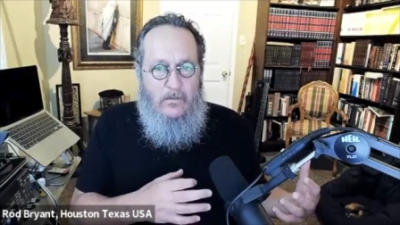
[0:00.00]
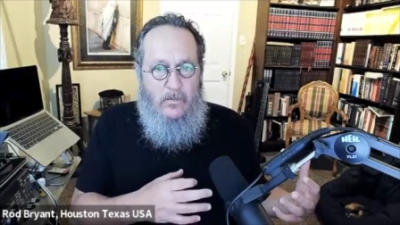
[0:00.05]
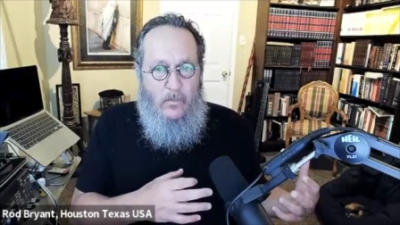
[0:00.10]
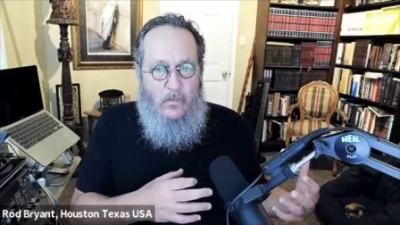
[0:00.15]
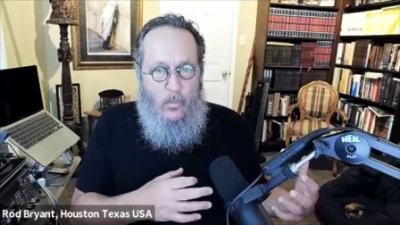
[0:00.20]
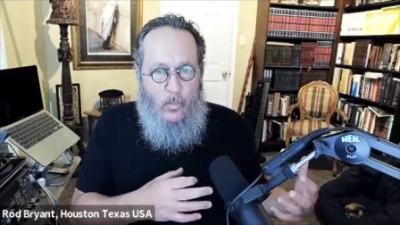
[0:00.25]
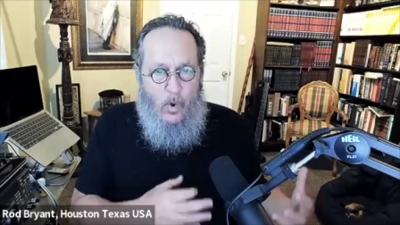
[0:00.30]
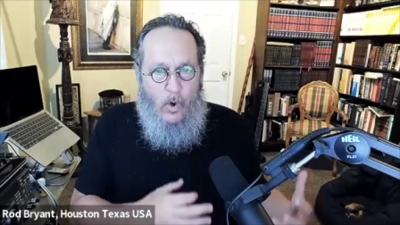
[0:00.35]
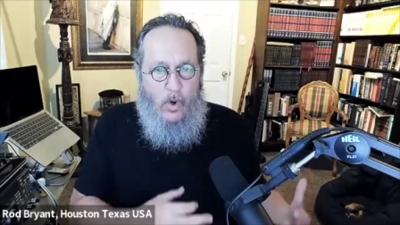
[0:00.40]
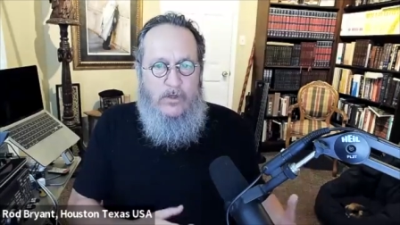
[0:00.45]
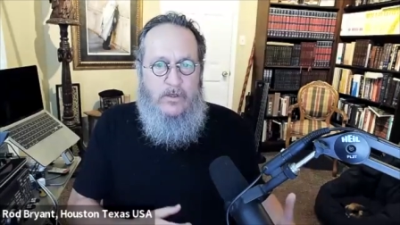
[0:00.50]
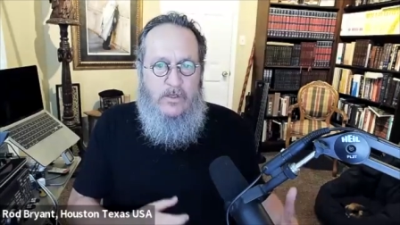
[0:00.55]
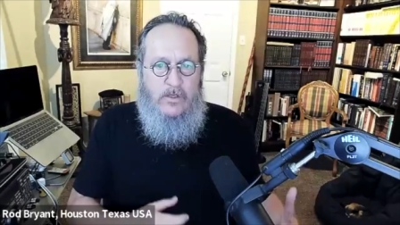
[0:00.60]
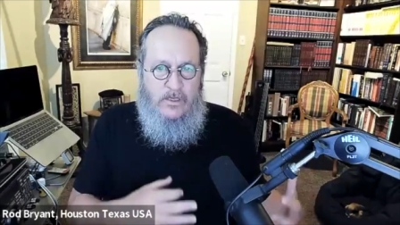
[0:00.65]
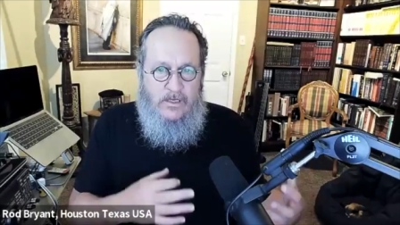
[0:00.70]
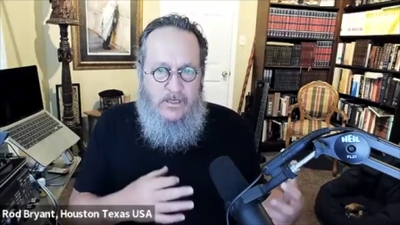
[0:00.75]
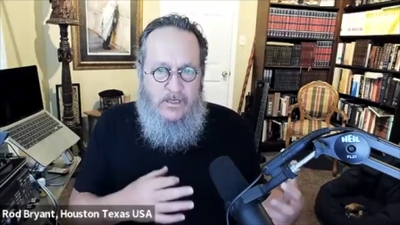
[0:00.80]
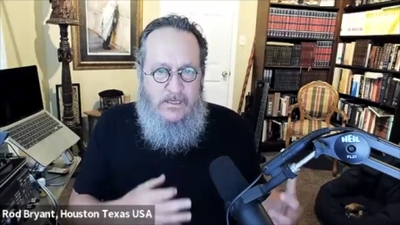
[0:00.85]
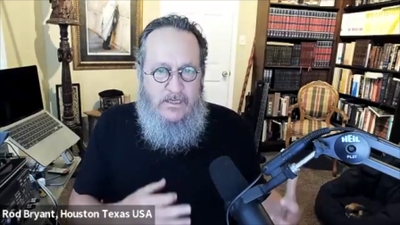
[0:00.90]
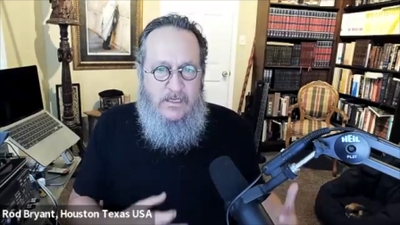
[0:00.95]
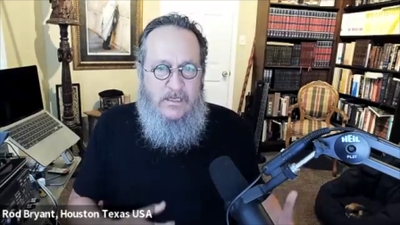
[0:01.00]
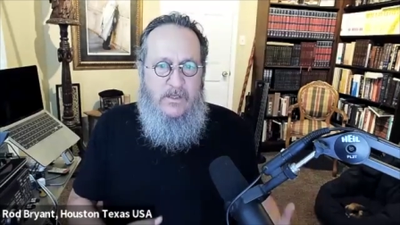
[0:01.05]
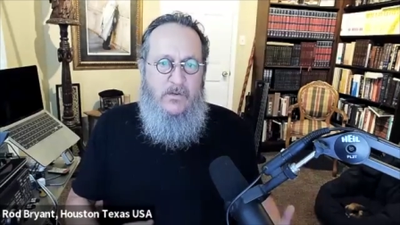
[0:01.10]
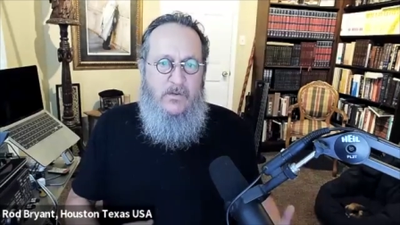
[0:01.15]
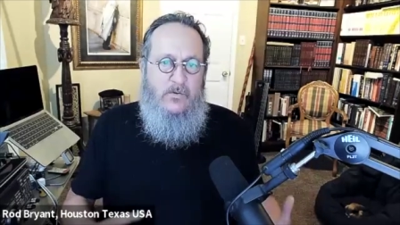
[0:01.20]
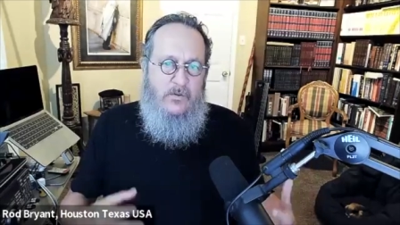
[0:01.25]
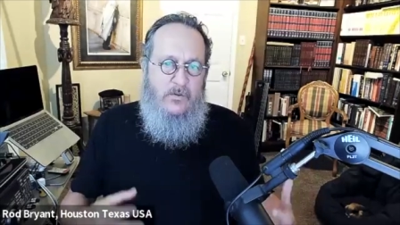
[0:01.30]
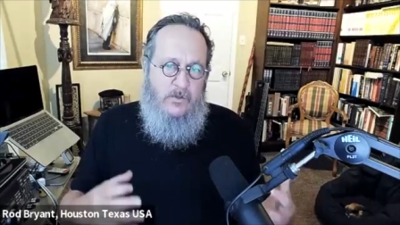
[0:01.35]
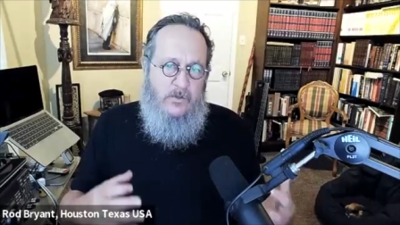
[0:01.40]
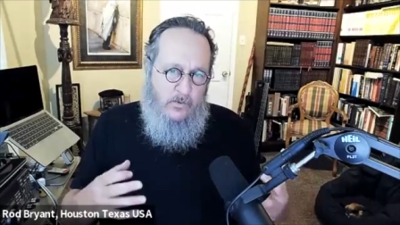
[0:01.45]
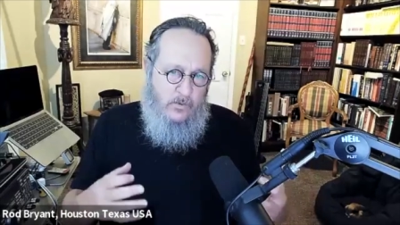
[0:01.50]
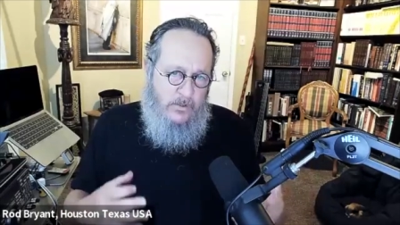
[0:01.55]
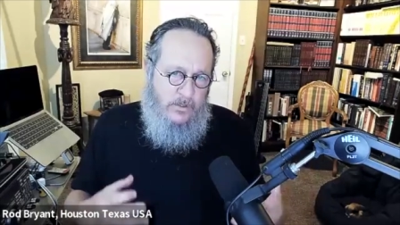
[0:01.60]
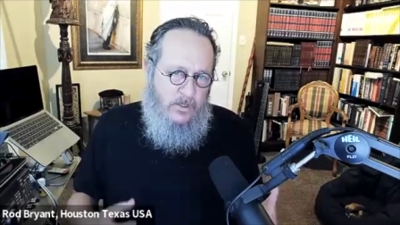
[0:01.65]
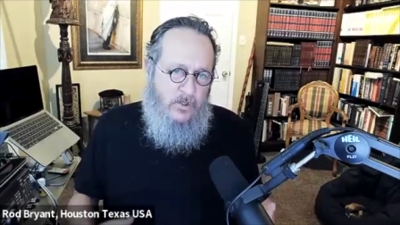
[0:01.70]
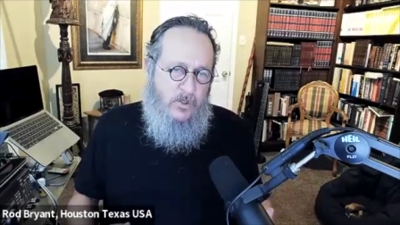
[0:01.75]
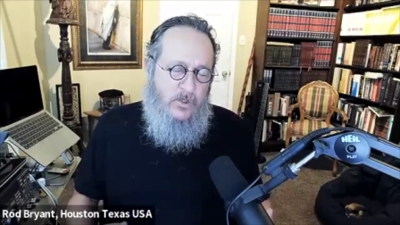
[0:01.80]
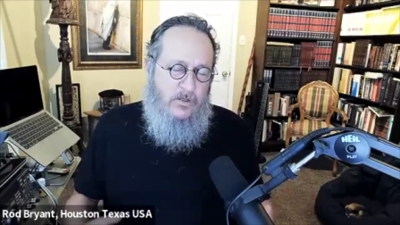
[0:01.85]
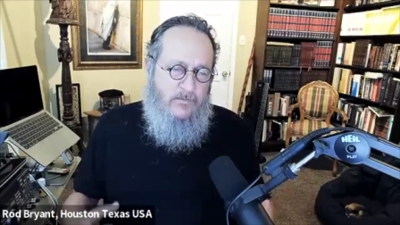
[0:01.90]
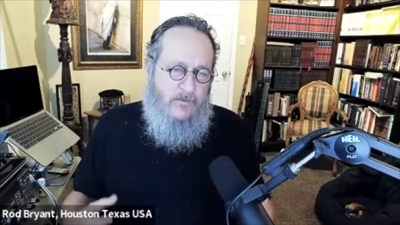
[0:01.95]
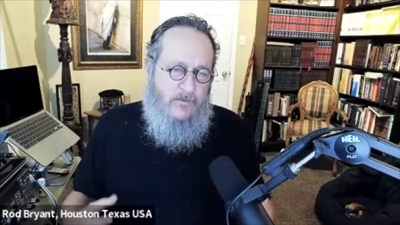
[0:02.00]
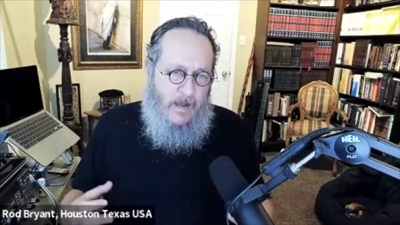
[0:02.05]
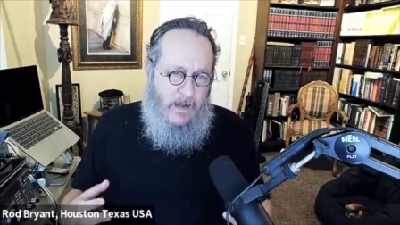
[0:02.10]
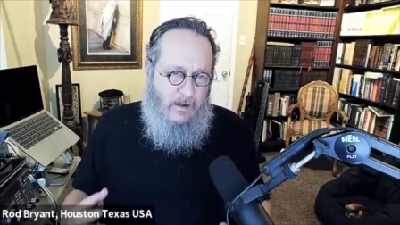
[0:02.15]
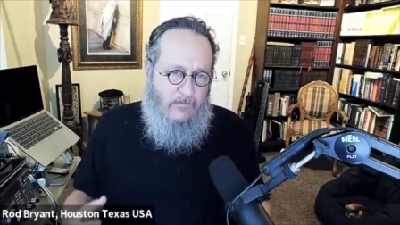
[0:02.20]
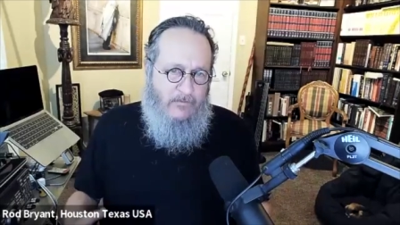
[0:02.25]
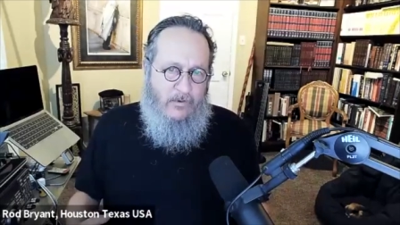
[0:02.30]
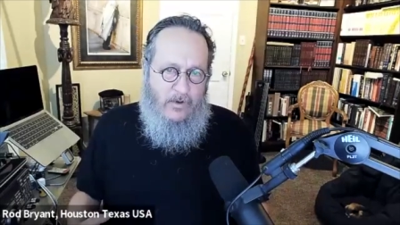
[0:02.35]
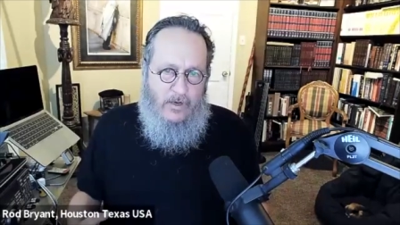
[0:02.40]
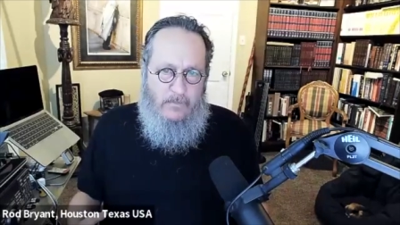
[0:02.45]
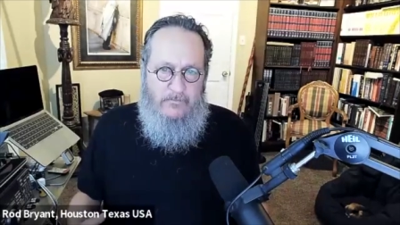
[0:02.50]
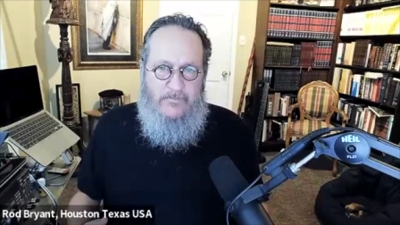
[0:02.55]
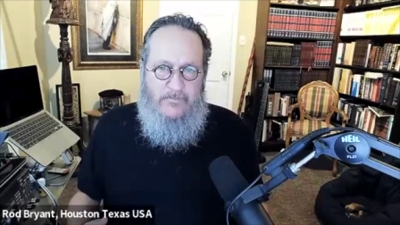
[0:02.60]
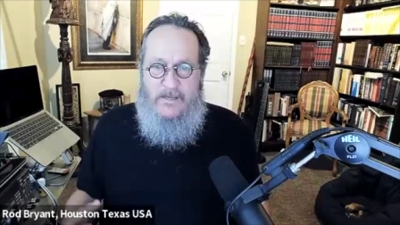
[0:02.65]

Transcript: worked to continue the tradition of Avraham.